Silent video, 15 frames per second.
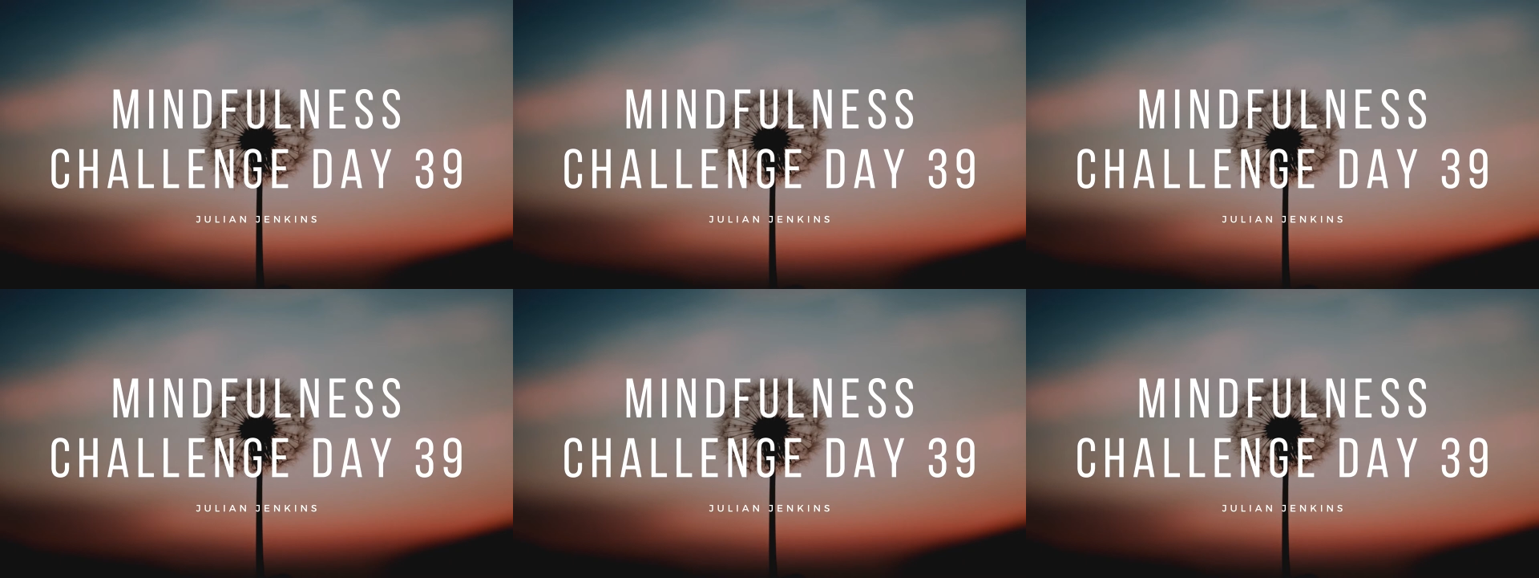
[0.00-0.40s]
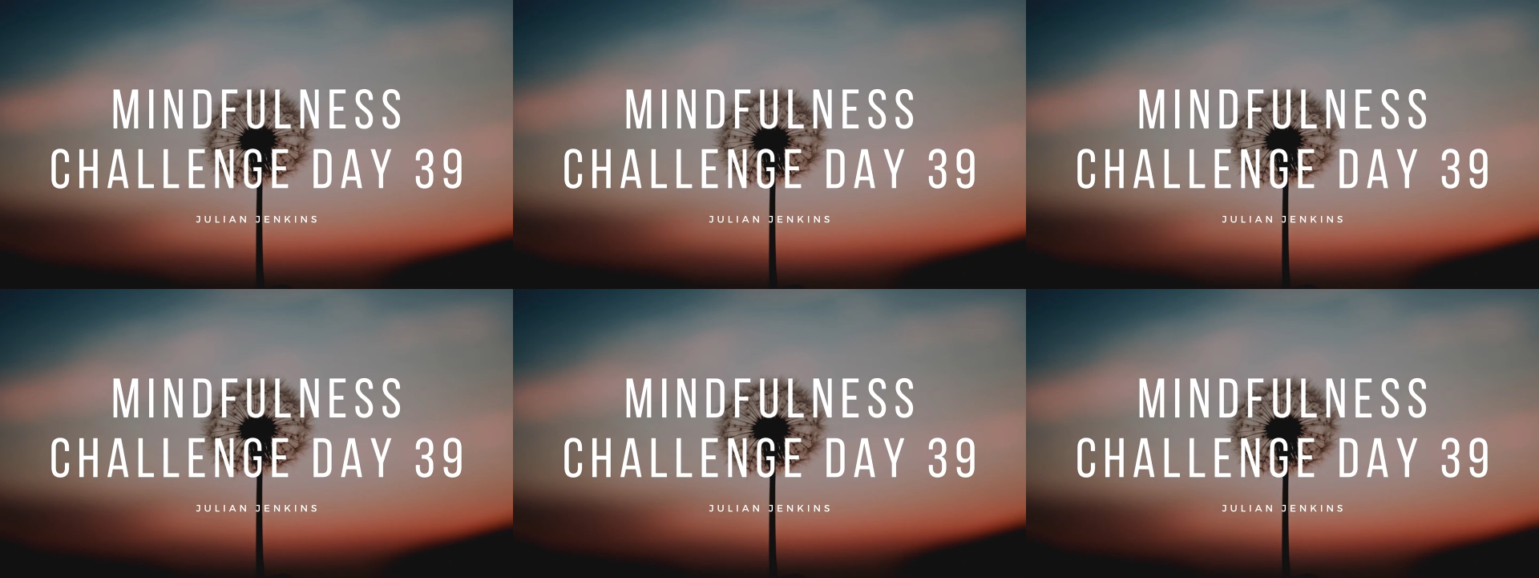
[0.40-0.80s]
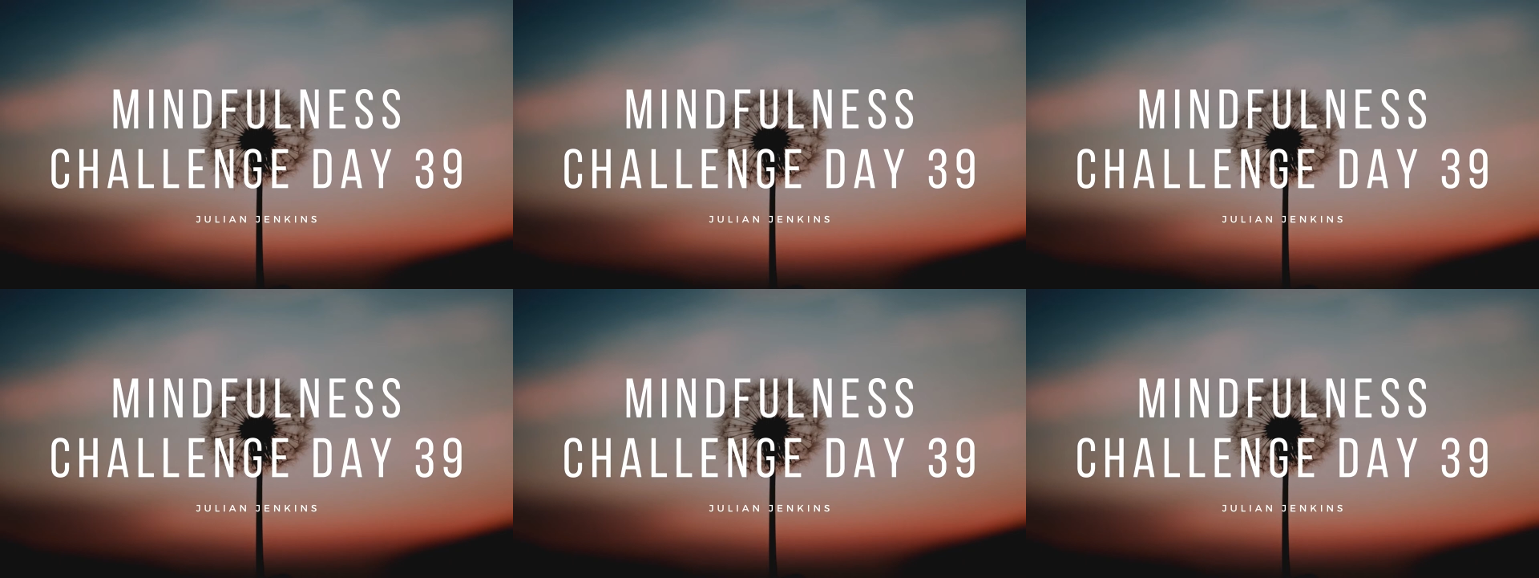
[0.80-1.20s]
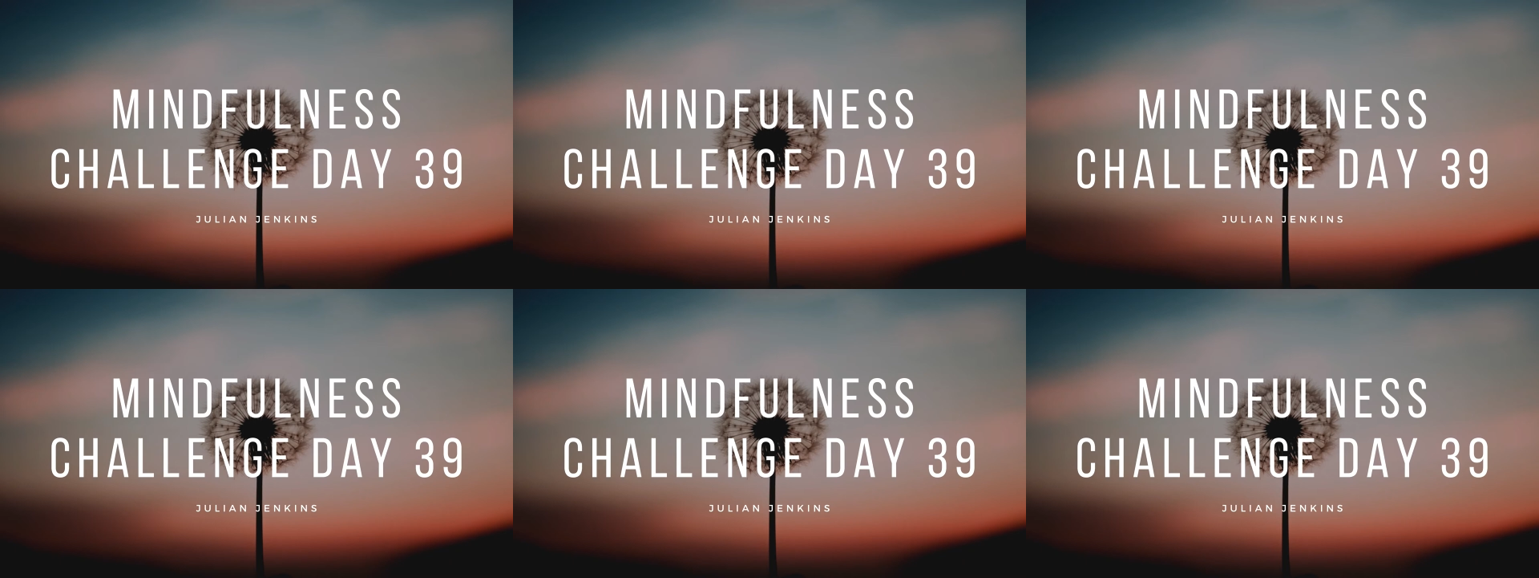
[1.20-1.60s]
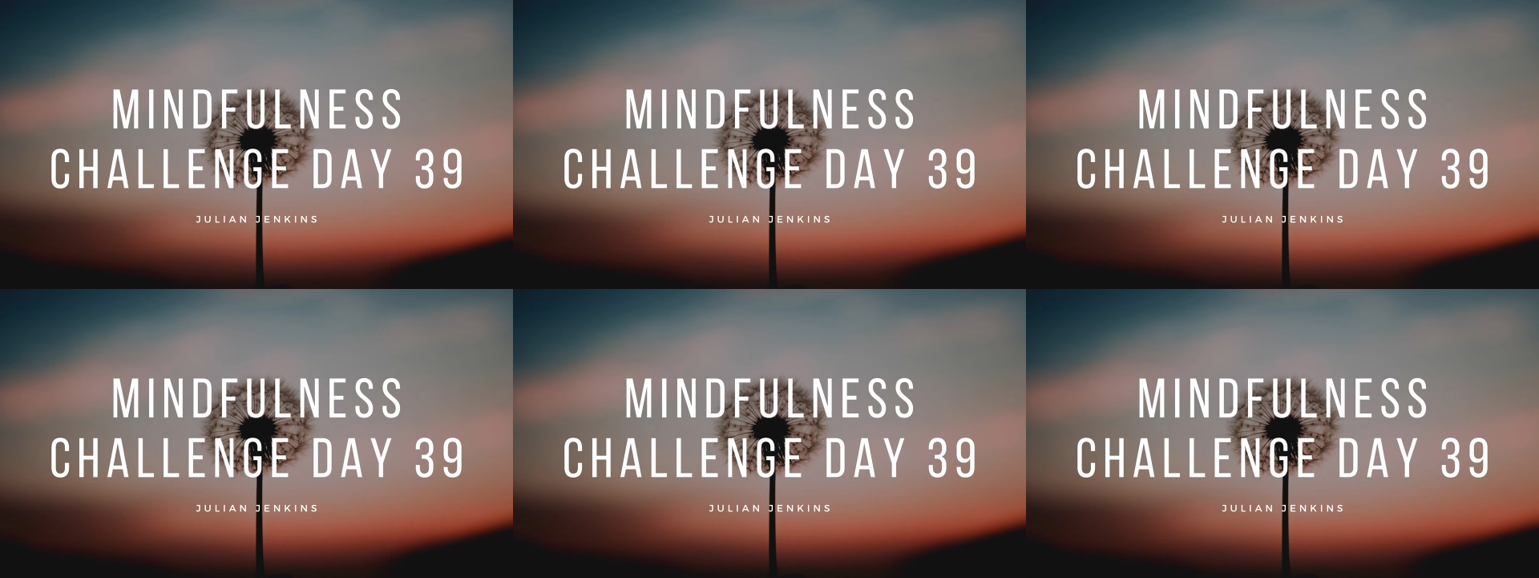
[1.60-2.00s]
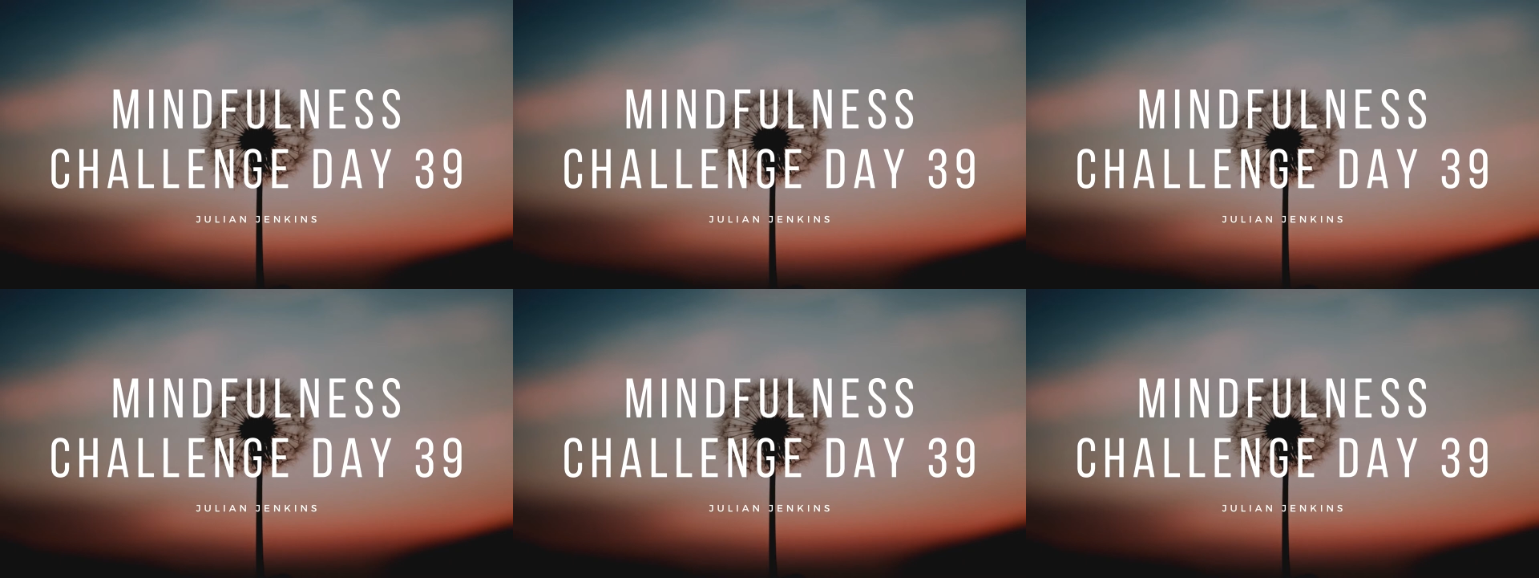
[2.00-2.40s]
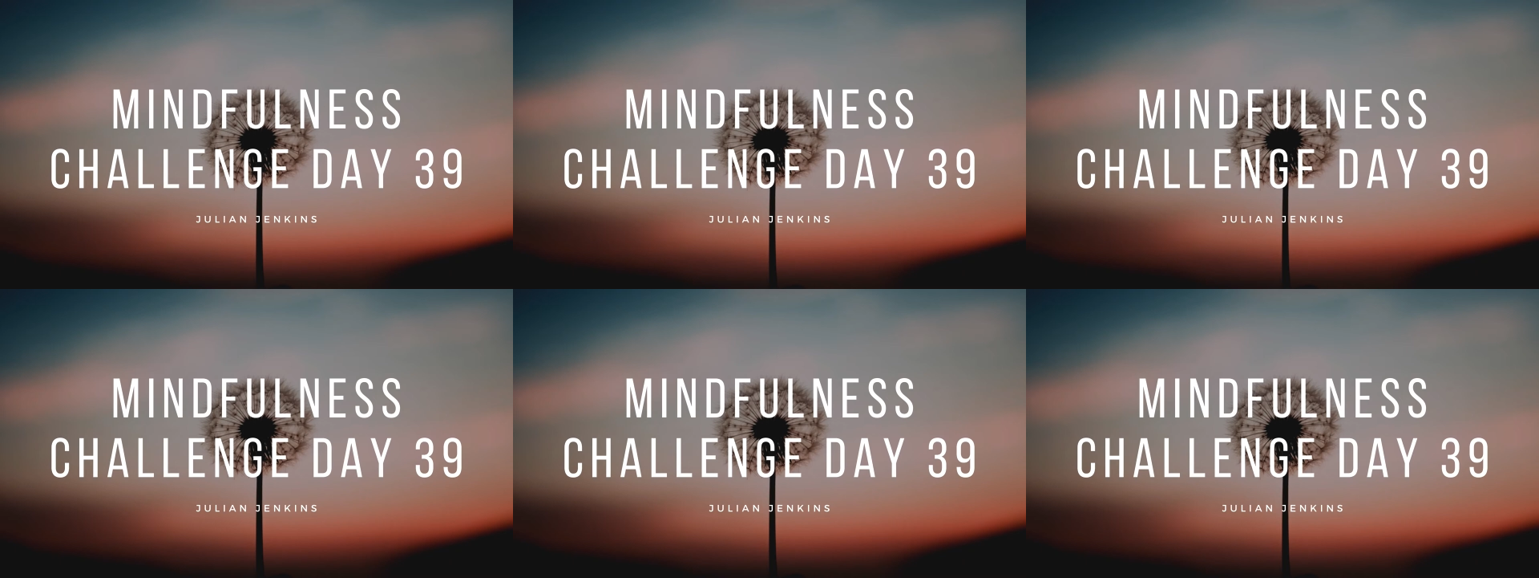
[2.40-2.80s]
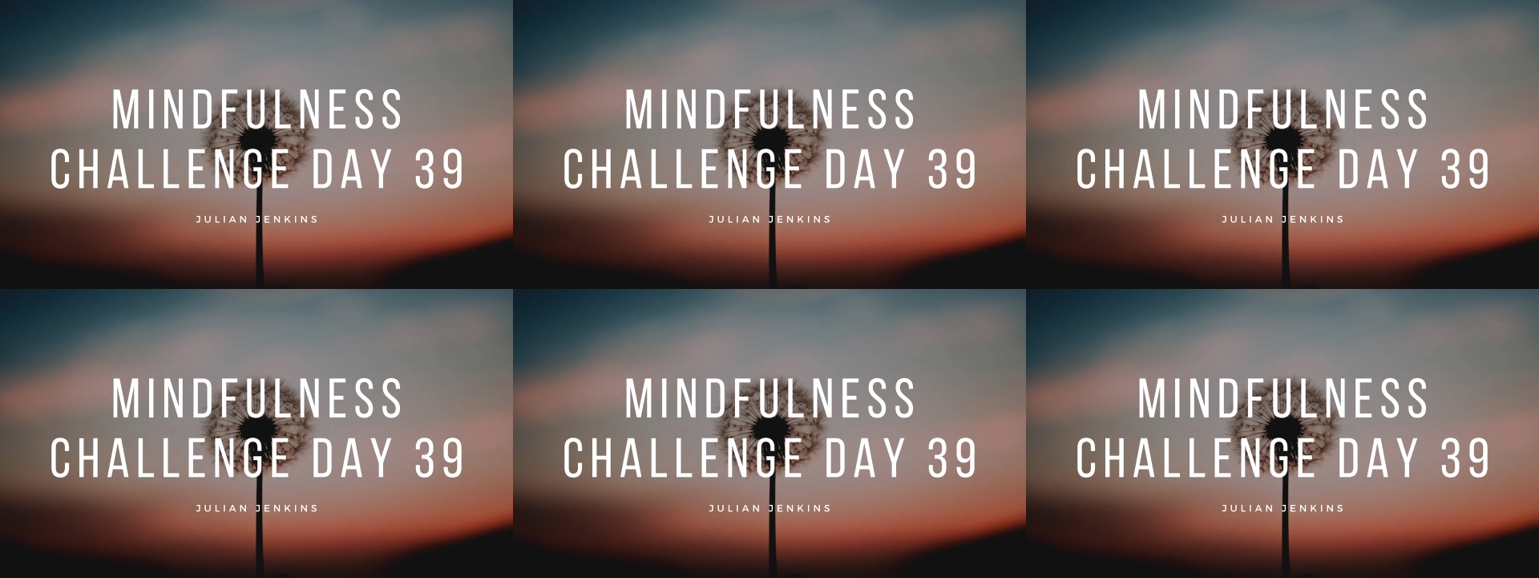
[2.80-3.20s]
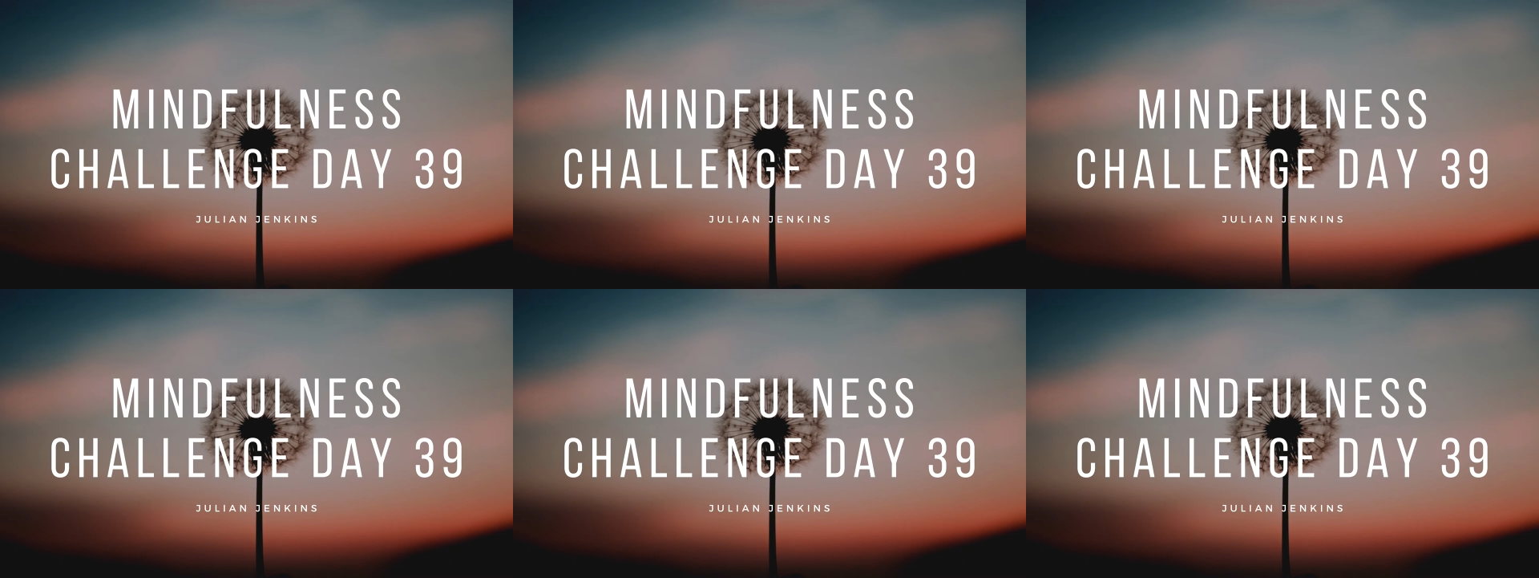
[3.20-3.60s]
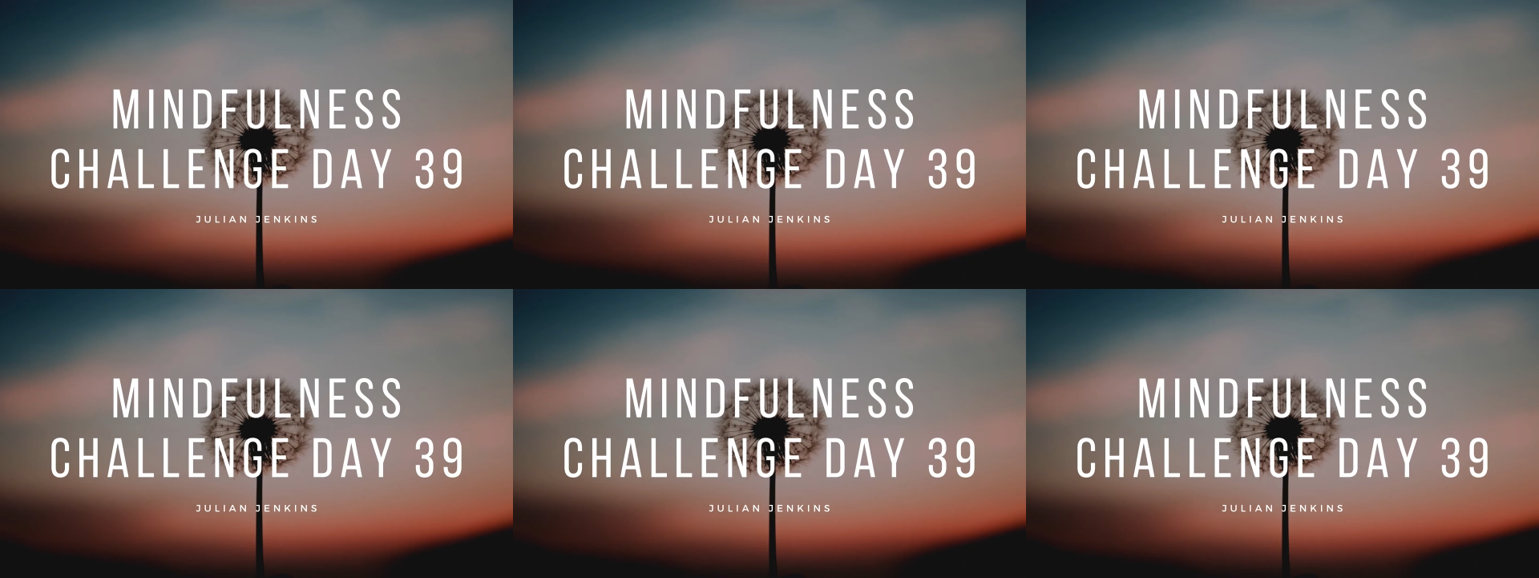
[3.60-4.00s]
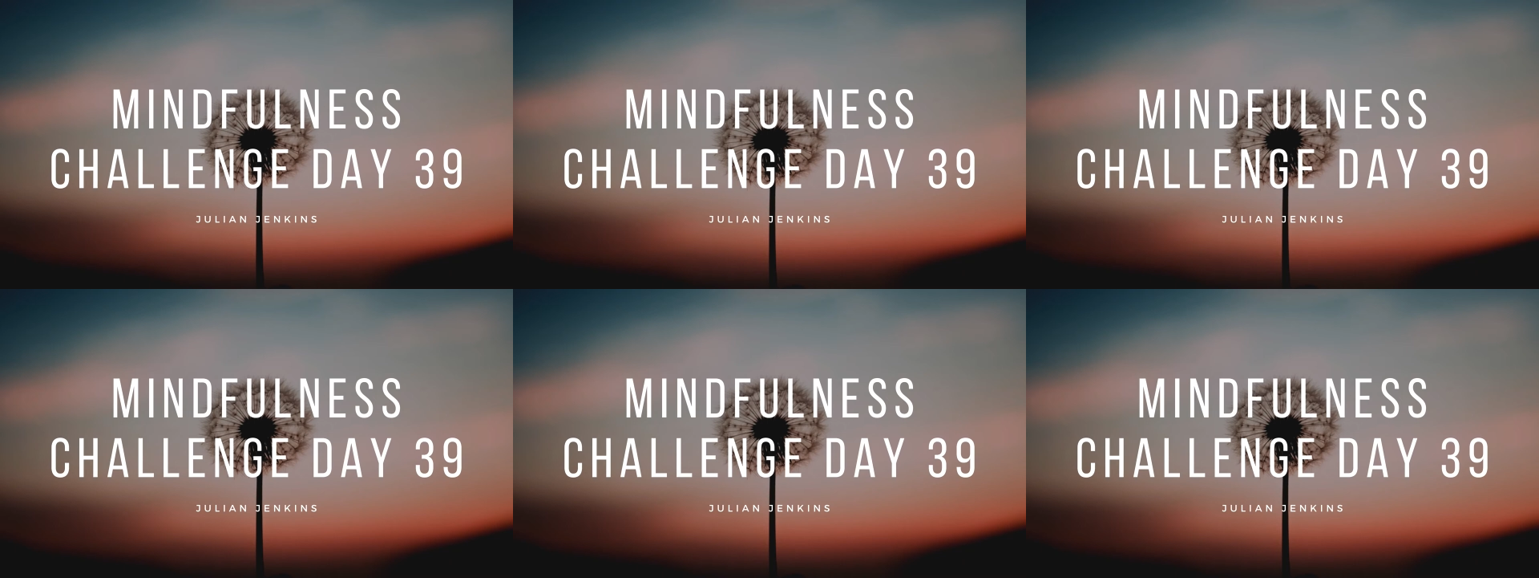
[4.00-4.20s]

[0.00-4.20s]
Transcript: [unreadable: no face in view]